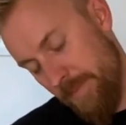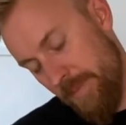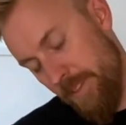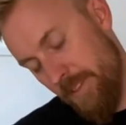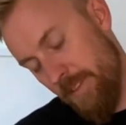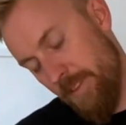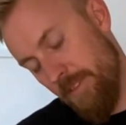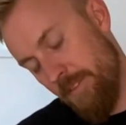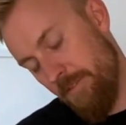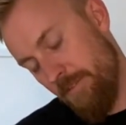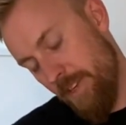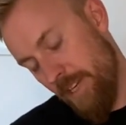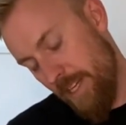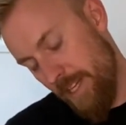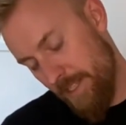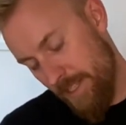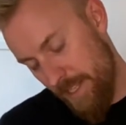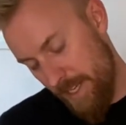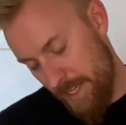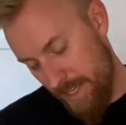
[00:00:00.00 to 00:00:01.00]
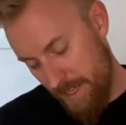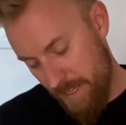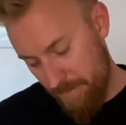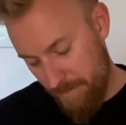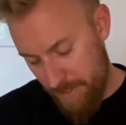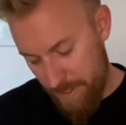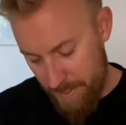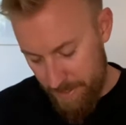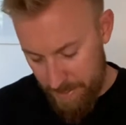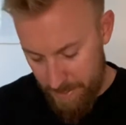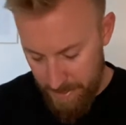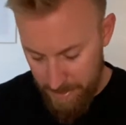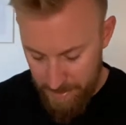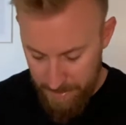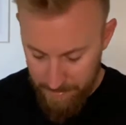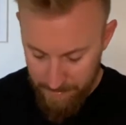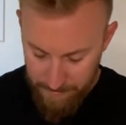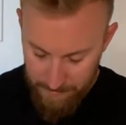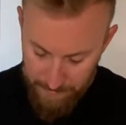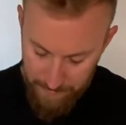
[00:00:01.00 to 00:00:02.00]
Just really taking my
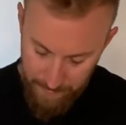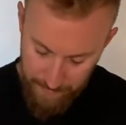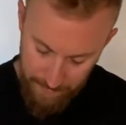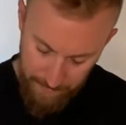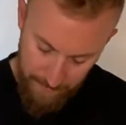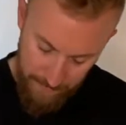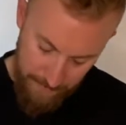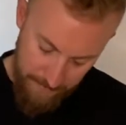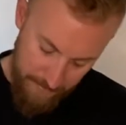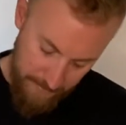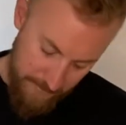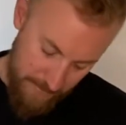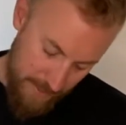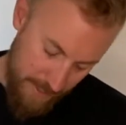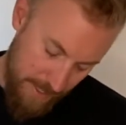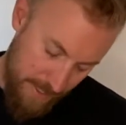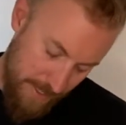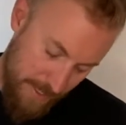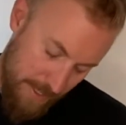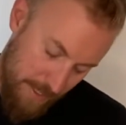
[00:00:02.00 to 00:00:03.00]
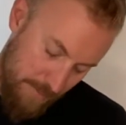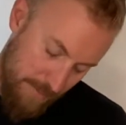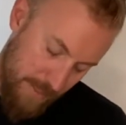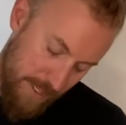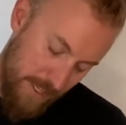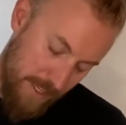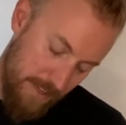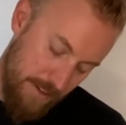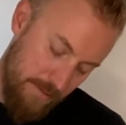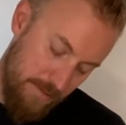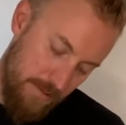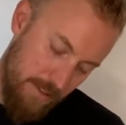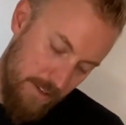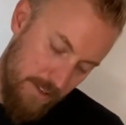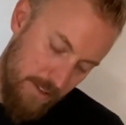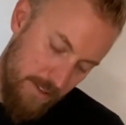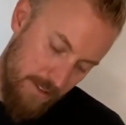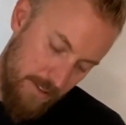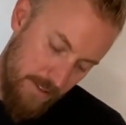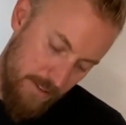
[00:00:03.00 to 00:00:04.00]
time, letting my head
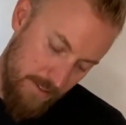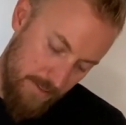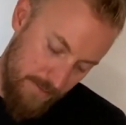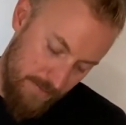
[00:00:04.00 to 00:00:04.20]
roll.